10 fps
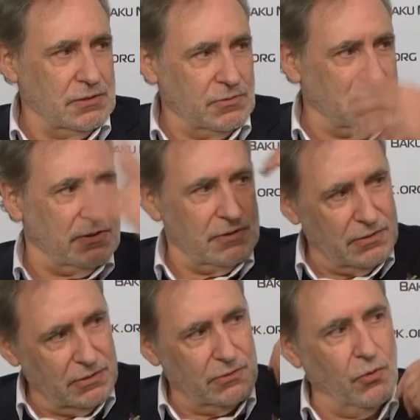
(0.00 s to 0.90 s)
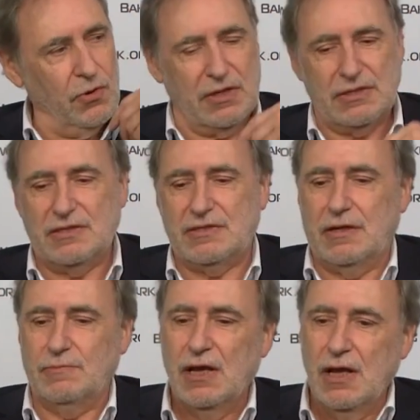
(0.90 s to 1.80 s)
It was the war at this
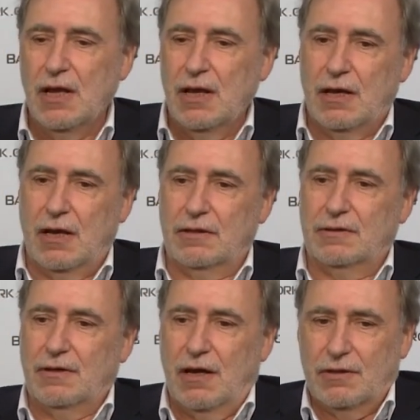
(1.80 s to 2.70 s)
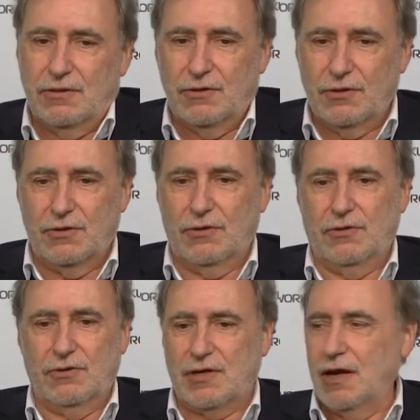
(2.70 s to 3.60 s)
time, and
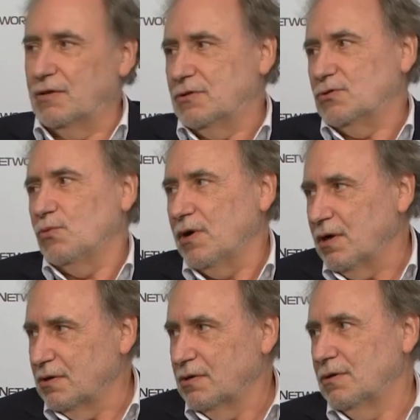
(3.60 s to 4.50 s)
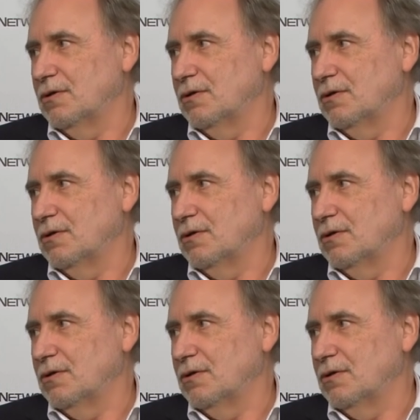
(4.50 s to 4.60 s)
the cannons were